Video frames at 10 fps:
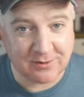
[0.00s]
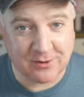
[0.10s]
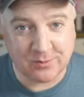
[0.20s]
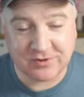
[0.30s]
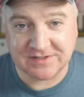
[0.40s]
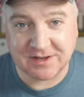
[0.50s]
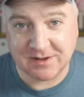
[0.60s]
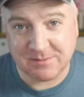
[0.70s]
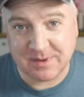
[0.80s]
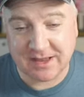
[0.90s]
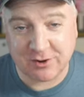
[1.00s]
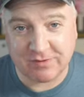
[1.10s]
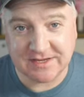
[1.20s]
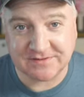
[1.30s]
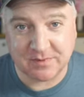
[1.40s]
which is a big
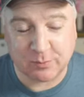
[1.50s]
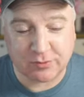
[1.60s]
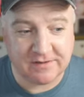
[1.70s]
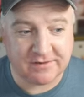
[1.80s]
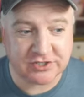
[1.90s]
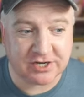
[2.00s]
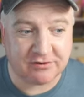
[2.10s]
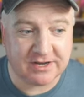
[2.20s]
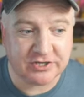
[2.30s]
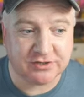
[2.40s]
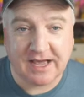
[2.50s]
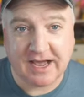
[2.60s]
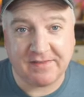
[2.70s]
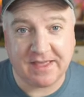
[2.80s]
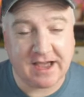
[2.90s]
increase from the previous generation,
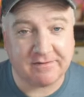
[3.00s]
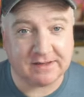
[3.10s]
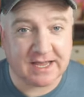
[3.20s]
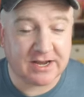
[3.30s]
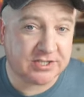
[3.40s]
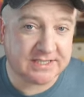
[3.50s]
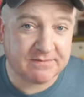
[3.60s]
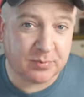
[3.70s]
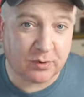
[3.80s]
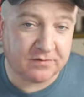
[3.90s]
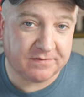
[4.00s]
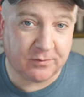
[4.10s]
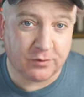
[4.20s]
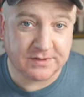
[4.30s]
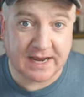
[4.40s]
and they have a large
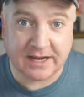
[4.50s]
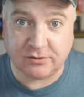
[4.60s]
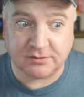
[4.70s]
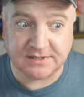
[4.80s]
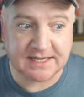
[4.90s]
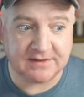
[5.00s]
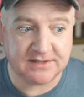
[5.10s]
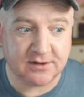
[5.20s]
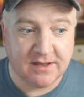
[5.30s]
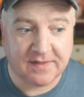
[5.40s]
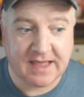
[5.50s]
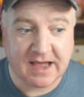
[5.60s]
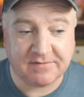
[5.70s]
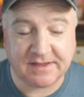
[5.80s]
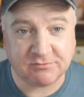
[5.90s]
7.4 diagonal sensor. They
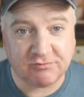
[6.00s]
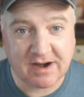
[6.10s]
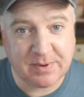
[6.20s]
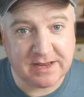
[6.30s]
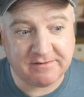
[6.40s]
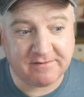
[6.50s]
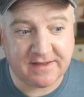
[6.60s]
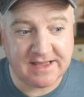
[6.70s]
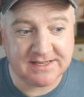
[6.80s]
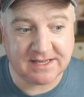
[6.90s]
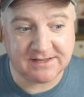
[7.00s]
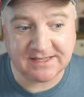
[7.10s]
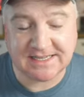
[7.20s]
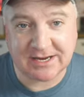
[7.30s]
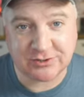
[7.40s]
have this rapid phase
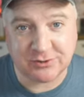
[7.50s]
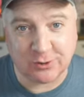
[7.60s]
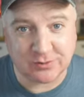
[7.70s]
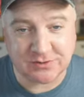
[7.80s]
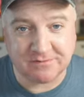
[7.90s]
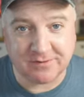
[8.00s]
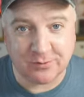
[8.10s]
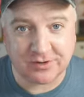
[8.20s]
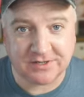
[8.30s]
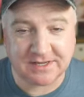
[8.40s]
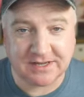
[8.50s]
detection autofocus,